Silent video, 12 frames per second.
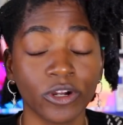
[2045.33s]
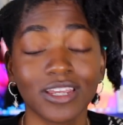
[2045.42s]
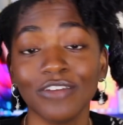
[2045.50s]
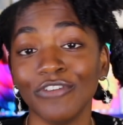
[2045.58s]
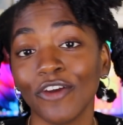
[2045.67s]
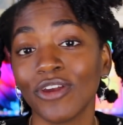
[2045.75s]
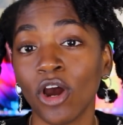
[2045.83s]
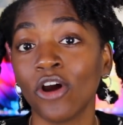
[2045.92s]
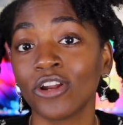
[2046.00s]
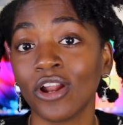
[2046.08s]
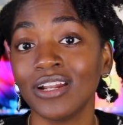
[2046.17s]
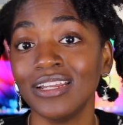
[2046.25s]
working very
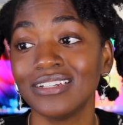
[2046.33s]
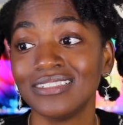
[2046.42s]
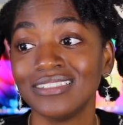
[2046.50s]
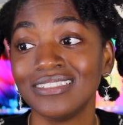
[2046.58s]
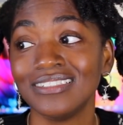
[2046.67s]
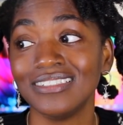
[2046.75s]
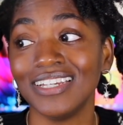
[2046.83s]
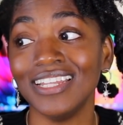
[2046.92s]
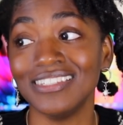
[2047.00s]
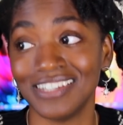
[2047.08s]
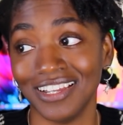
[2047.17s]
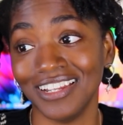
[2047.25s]
hard on it
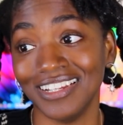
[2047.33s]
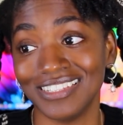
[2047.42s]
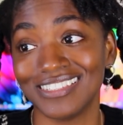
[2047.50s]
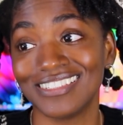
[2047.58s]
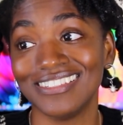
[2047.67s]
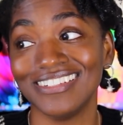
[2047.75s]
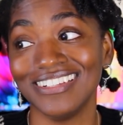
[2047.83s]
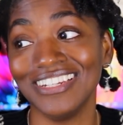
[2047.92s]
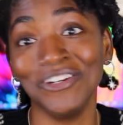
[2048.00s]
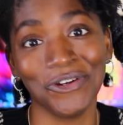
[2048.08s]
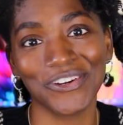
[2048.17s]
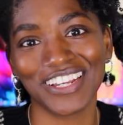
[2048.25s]
until it's
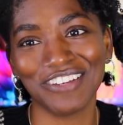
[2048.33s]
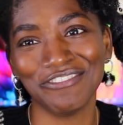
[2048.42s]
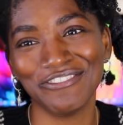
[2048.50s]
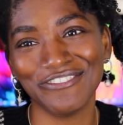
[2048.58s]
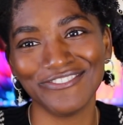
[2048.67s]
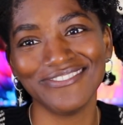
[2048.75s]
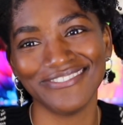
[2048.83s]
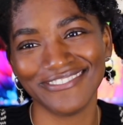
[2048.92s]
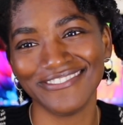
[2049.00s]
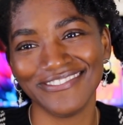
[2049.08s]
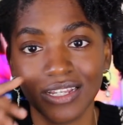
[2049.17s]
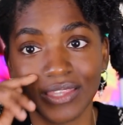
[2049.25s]
lucrative.
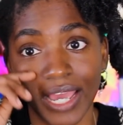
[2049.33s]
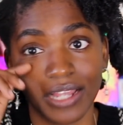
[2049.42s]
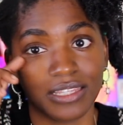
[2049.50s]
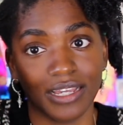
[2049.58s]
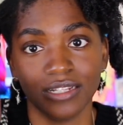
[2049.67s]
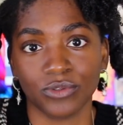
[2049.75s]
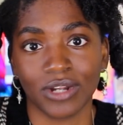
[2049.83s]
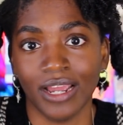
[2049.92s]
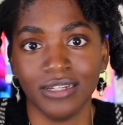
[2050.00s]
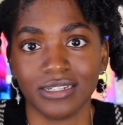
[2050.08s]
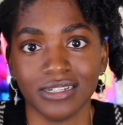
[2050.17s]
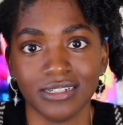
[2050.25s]
That's what
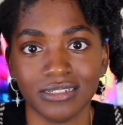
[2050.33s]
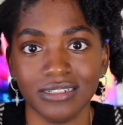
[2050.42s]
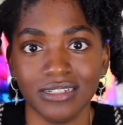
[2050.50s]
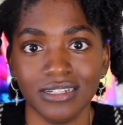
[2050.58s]
I did.